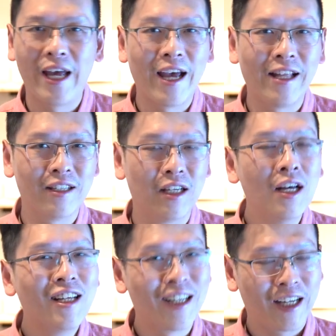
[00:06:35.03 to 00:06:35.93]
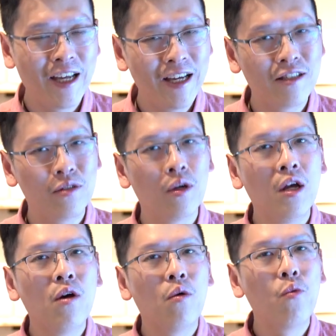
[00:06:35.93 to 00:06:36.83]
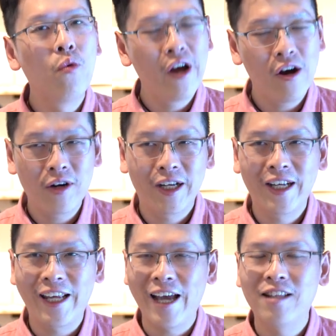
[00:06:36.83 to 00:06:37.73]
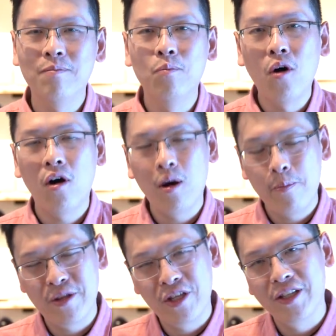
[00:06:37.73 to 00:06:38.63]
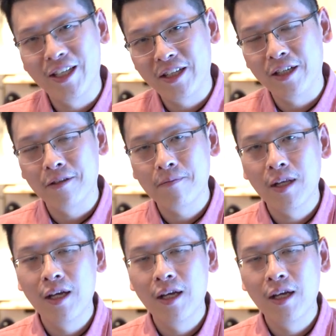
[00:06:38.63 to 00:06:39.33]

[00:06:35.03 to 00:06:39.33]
And the kids will get more opportunity.